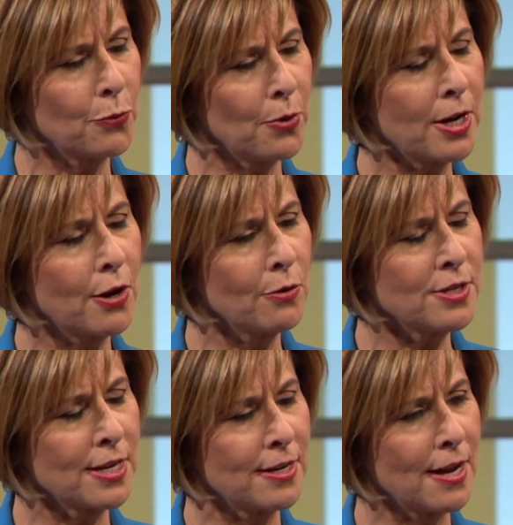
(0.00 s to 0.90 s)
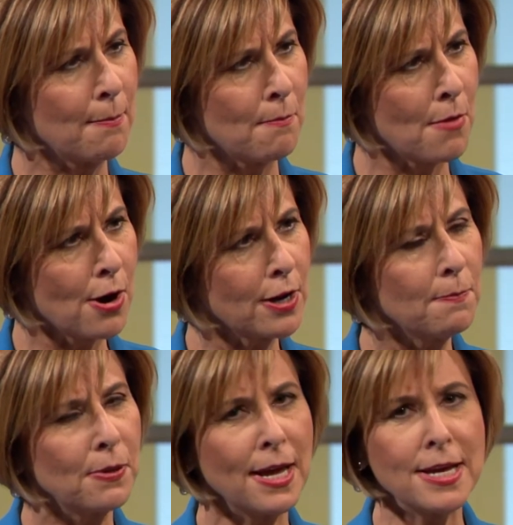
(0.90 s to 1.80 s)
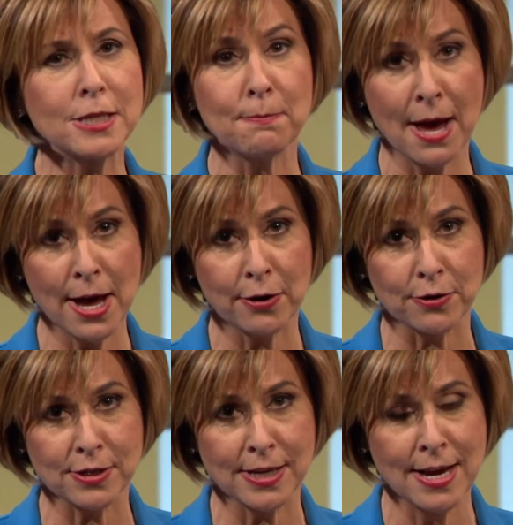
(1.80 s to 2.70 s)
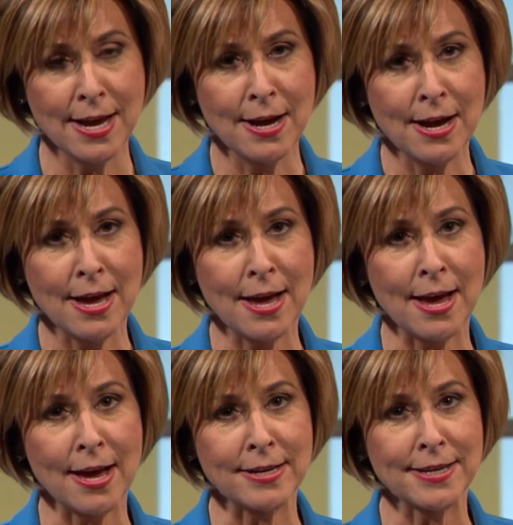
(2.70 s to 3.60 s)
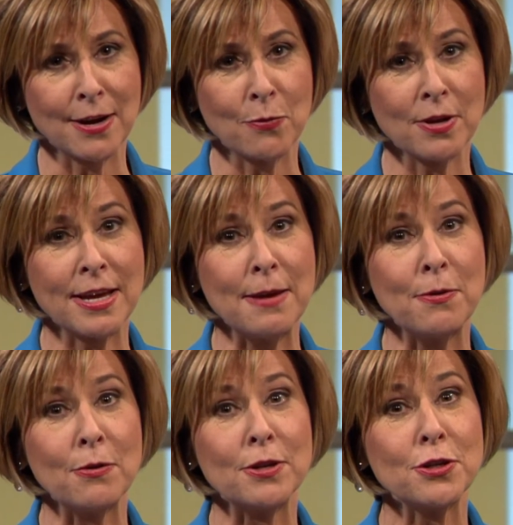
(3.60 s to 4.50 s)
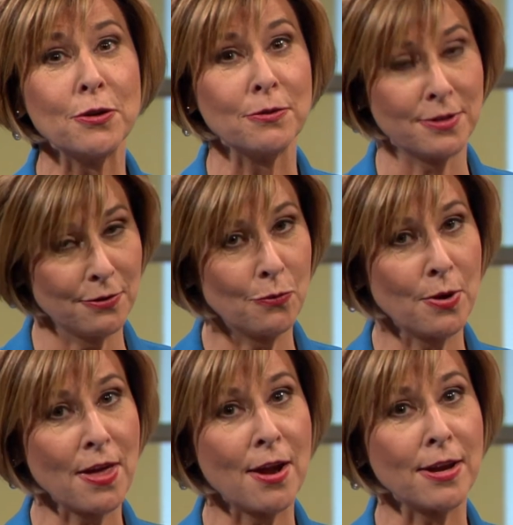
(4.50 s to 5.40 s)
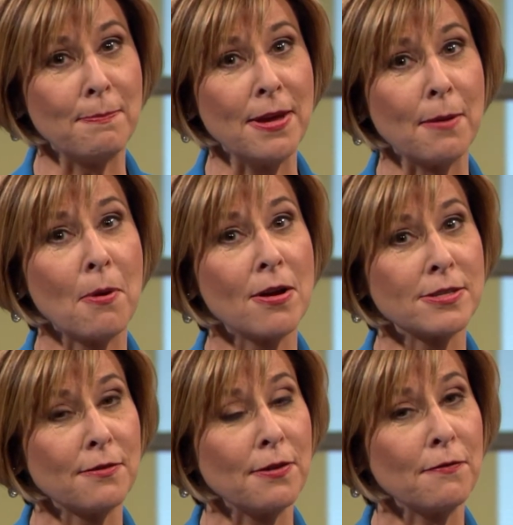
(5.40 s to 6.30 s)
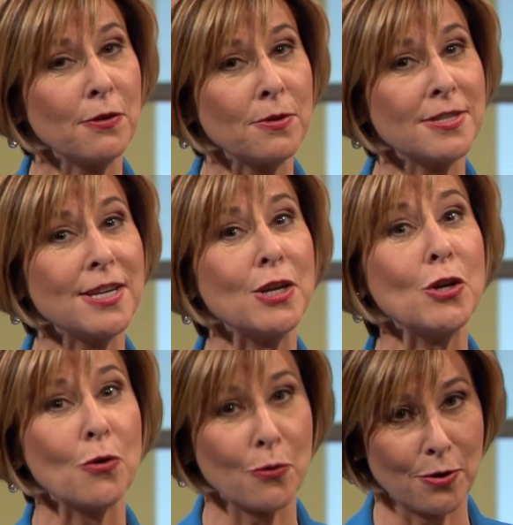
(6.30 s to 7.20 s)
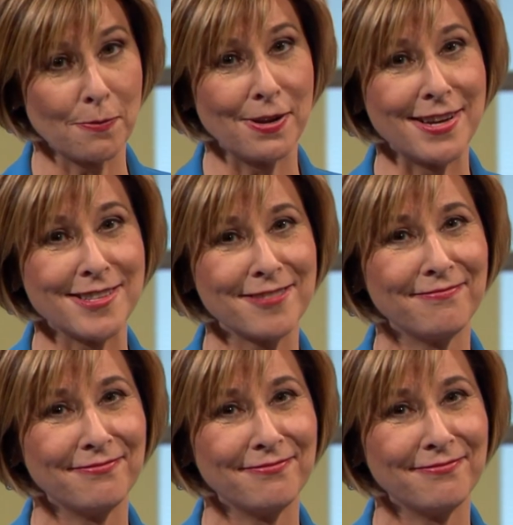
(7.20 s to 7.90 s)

Rick Goossen, Marketplace Matters, and we'll keep you in tune with how to be a positive influence in your workplace.